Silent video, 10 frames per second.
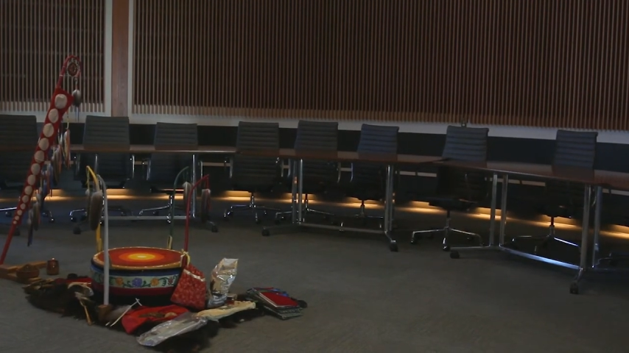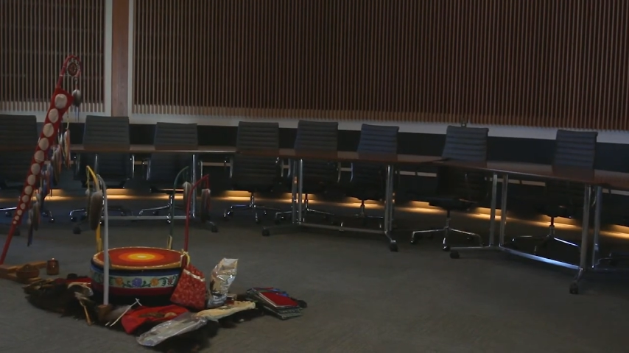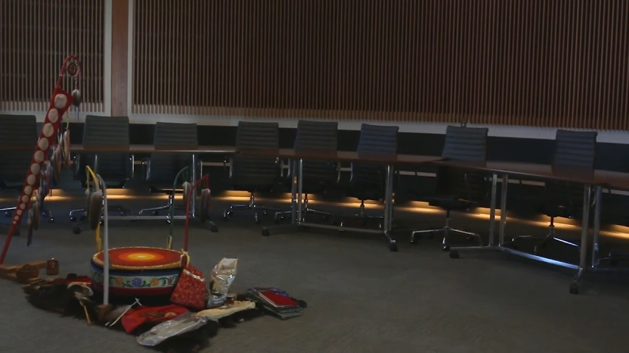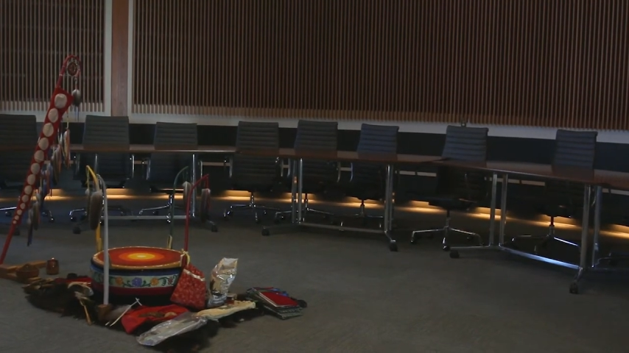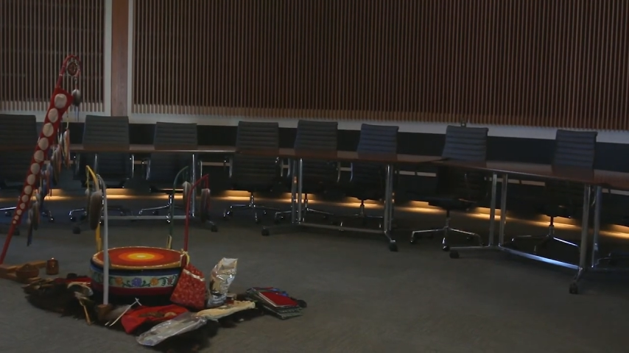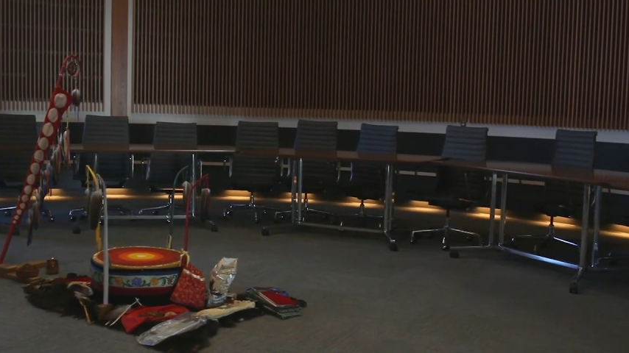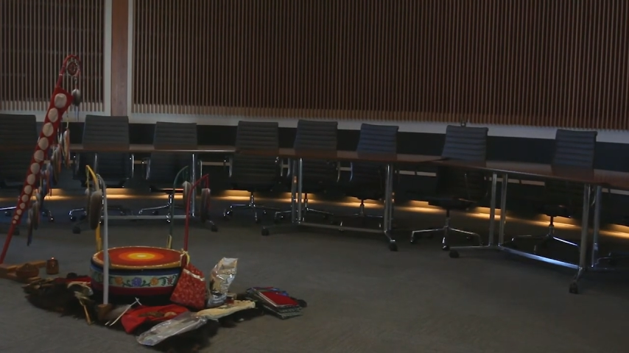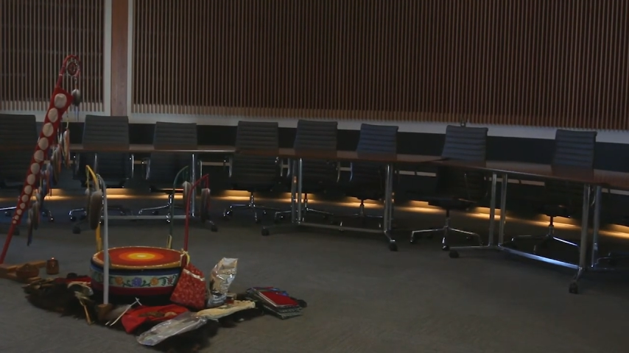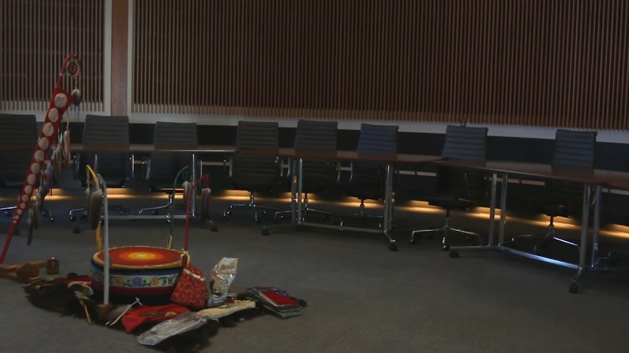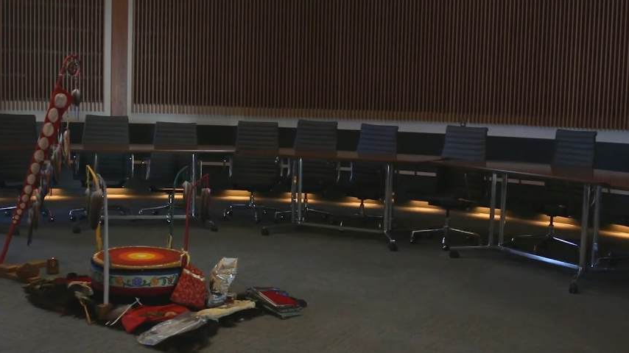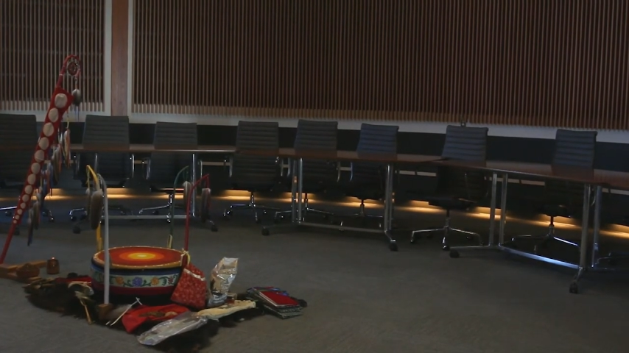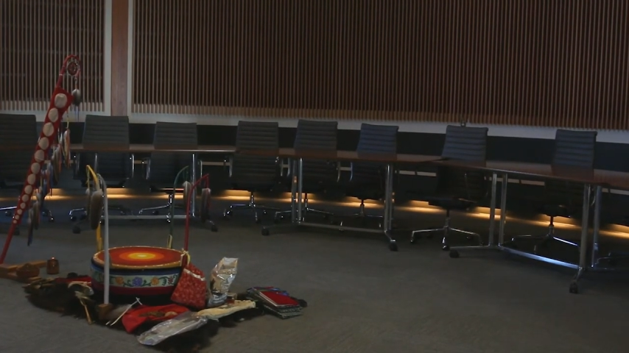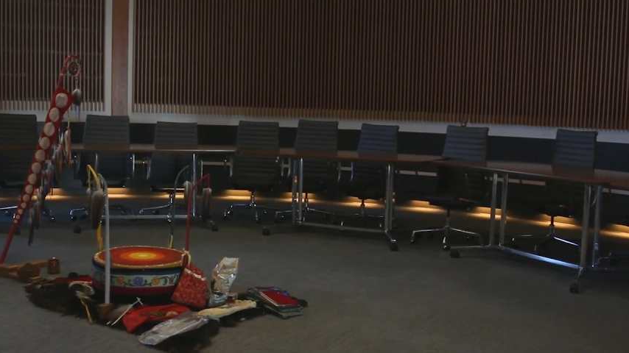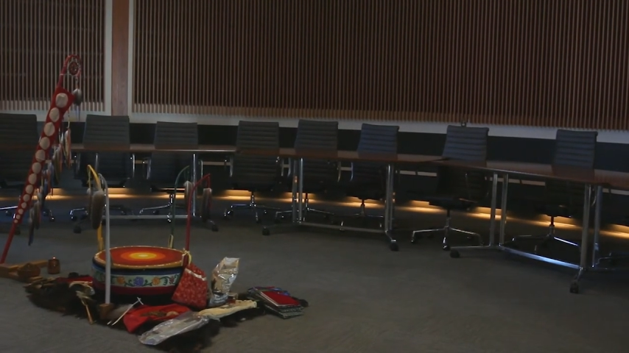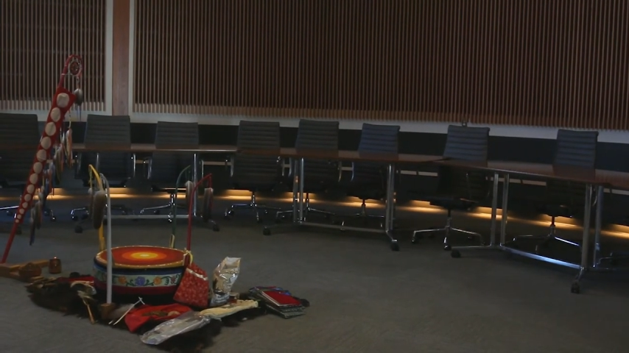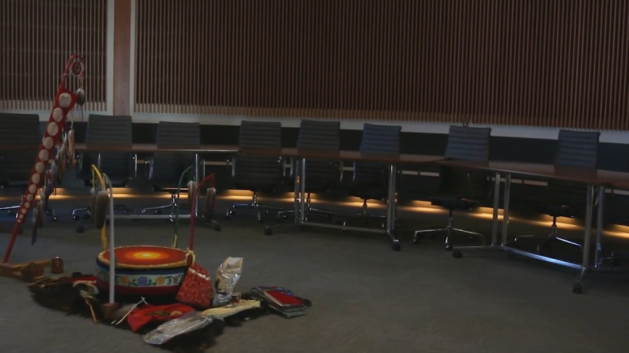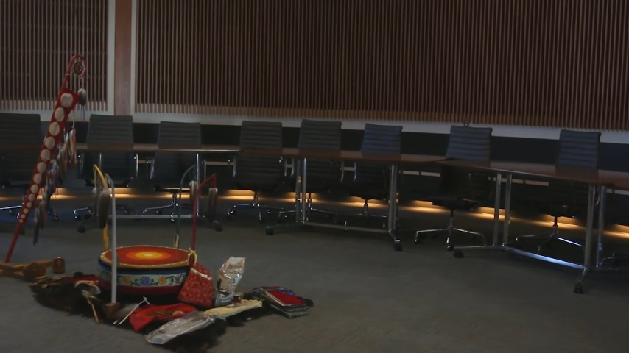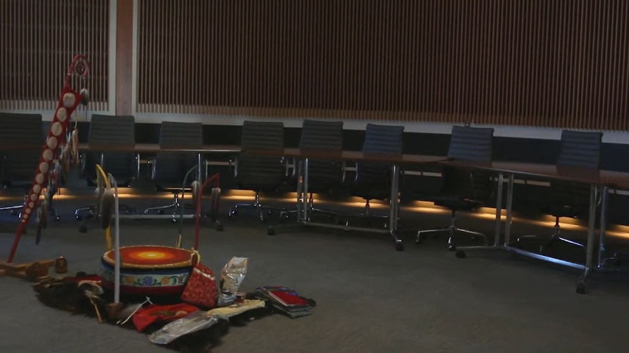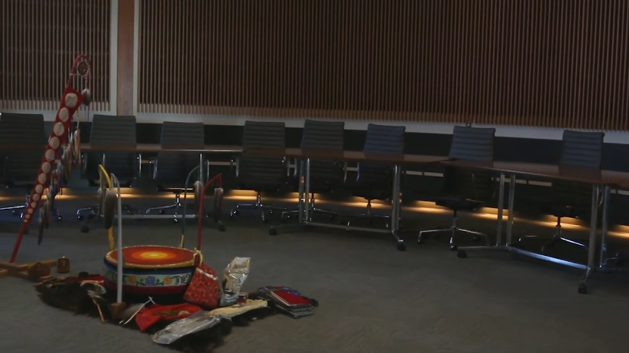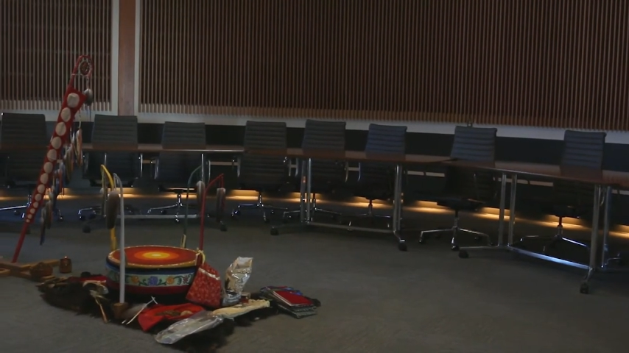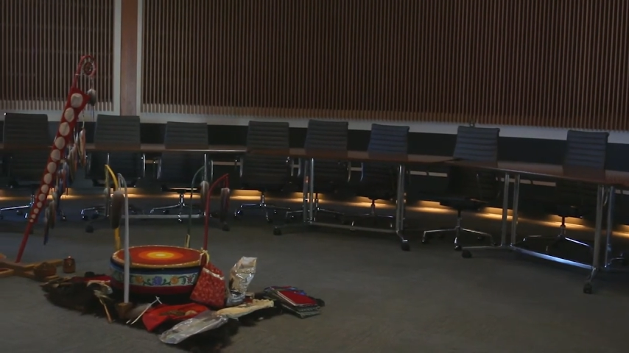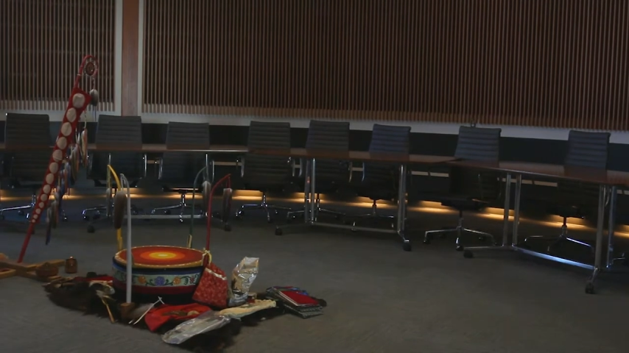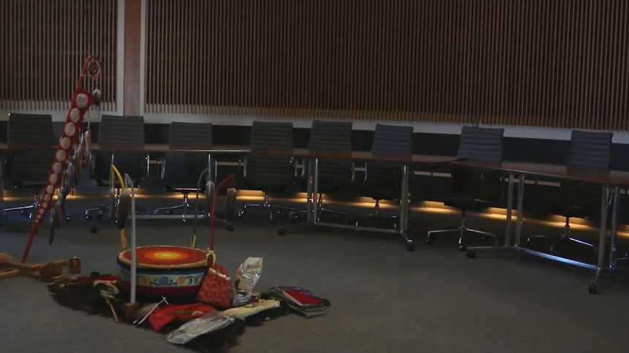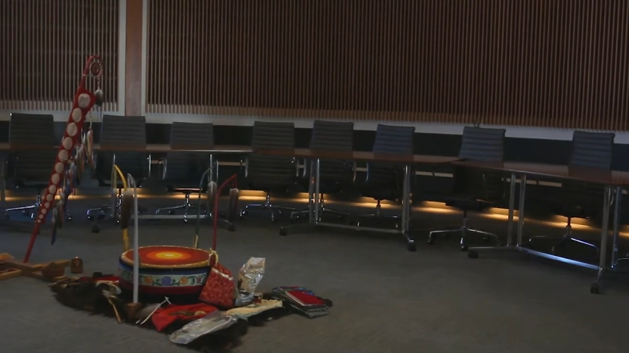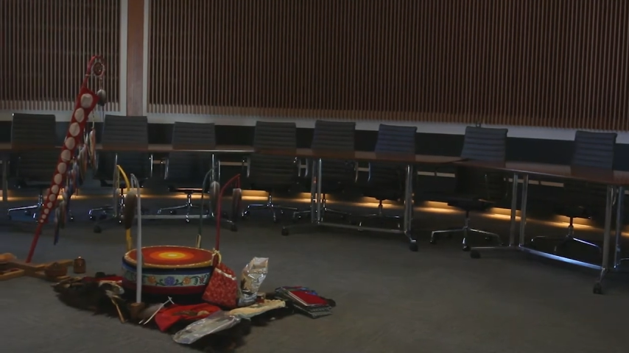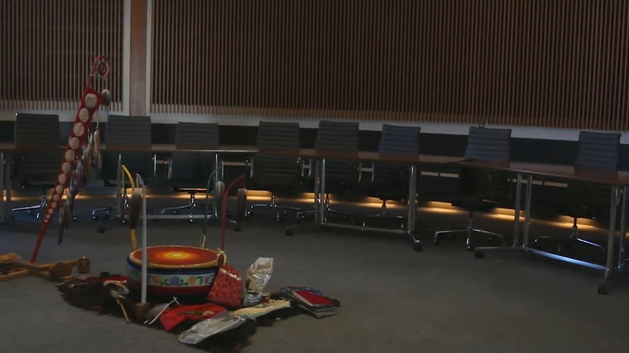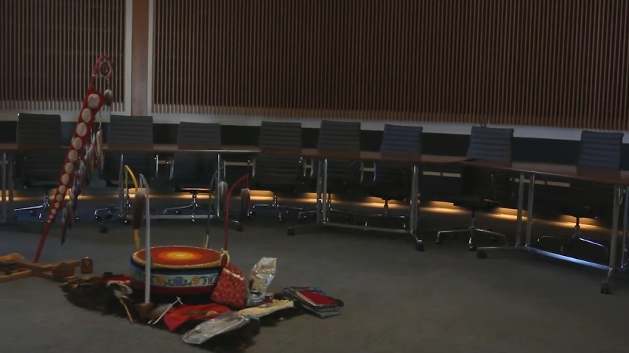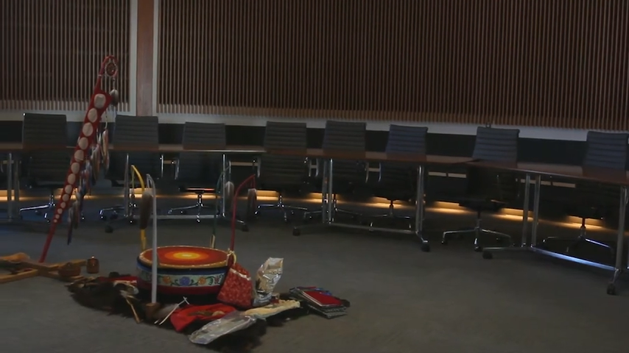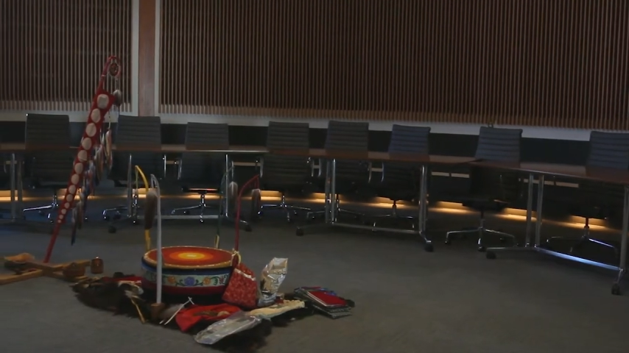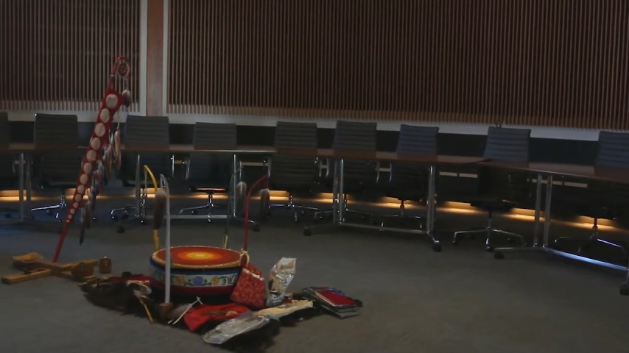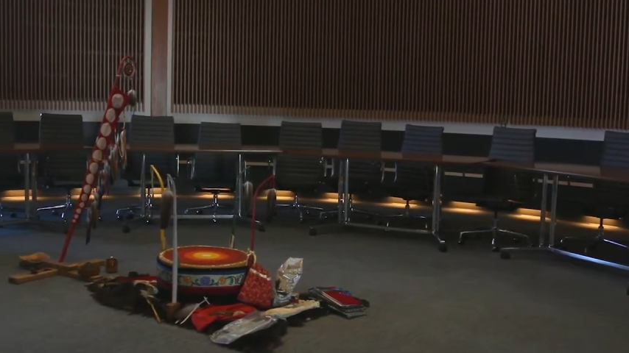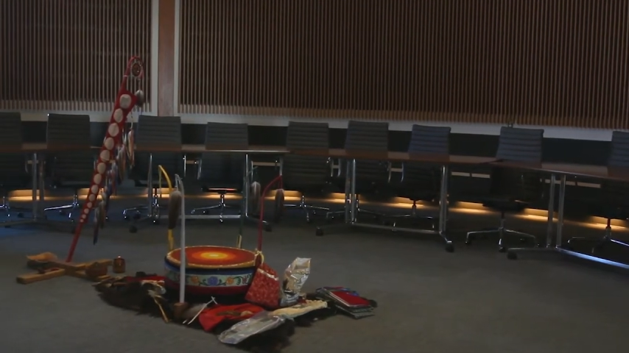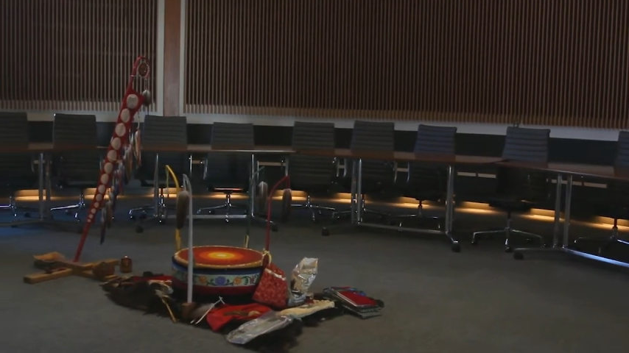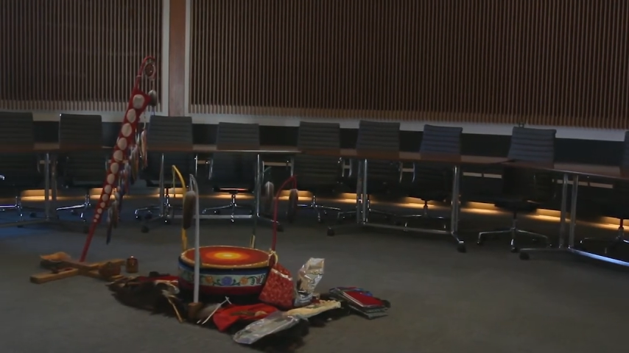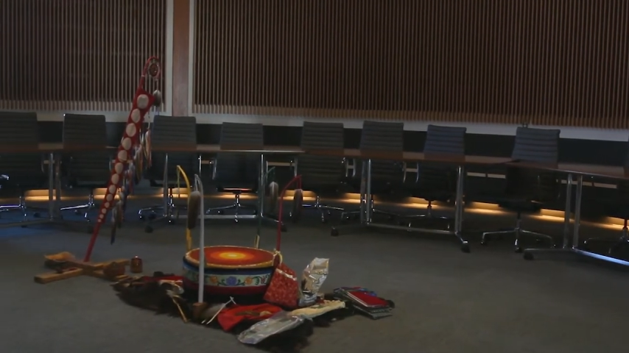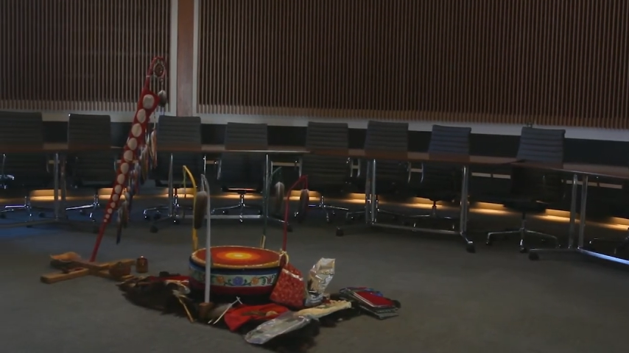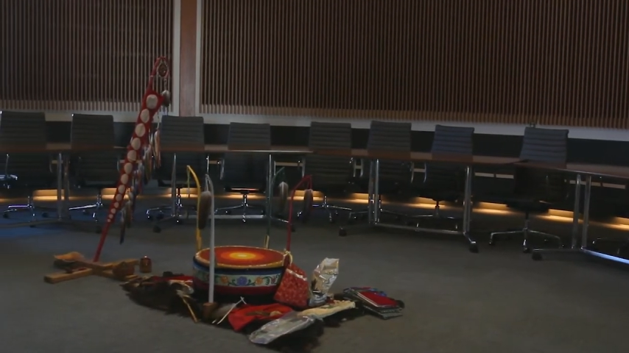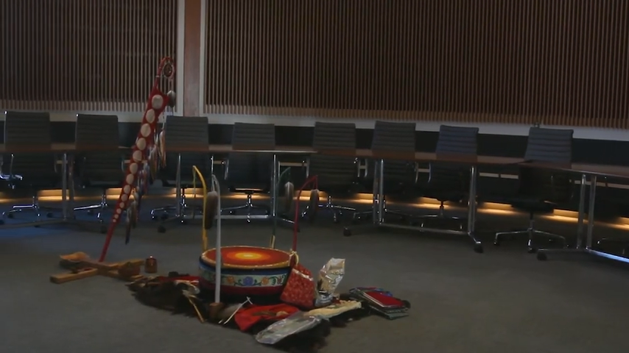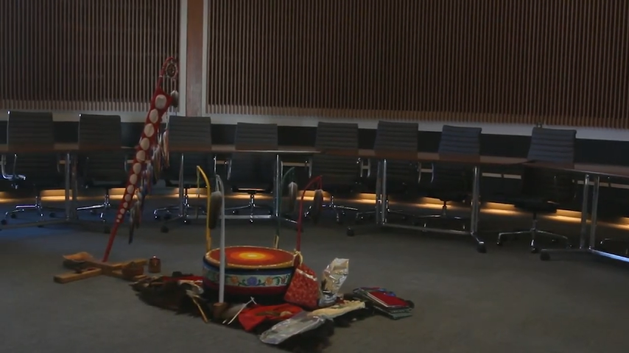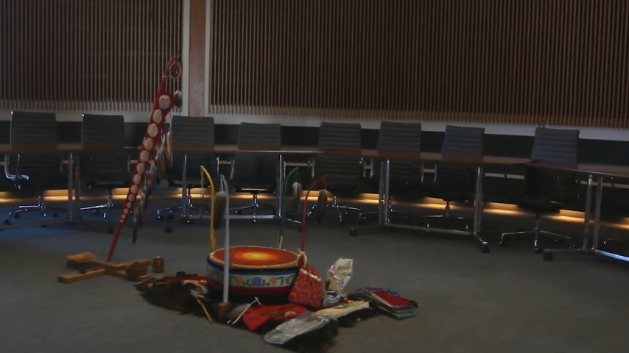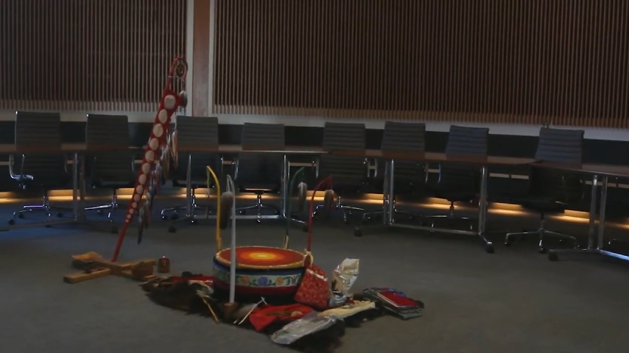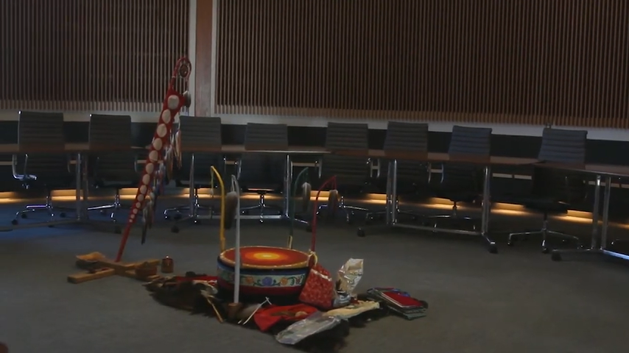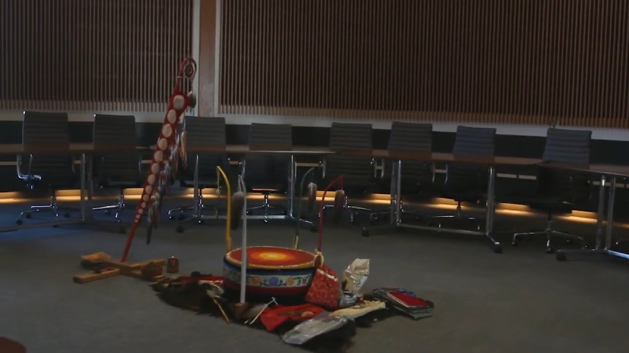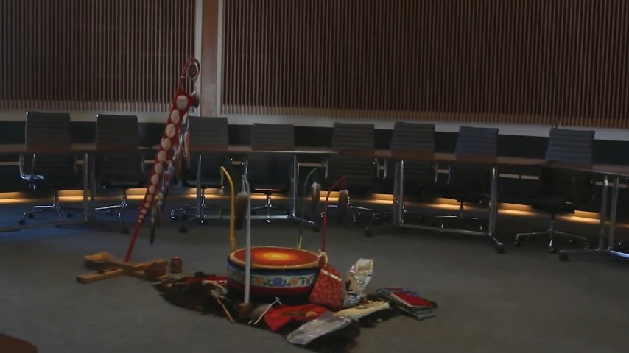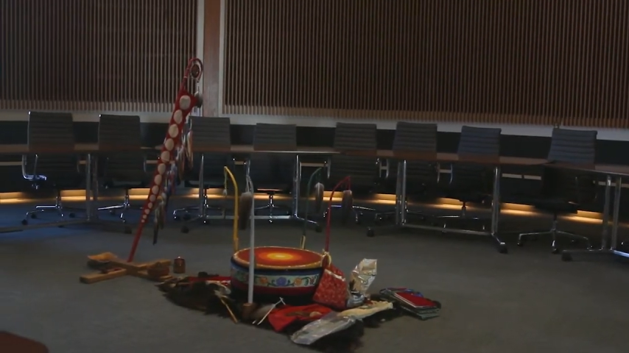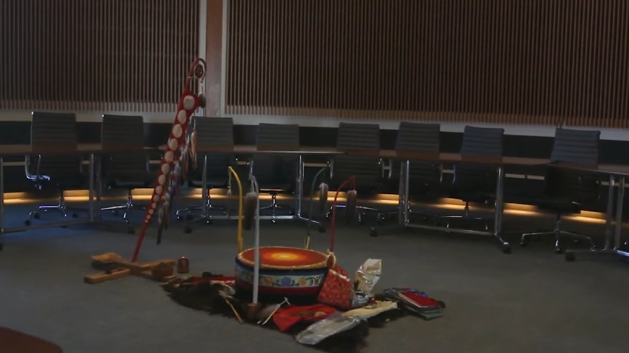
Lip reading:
[unreadable: no face in view]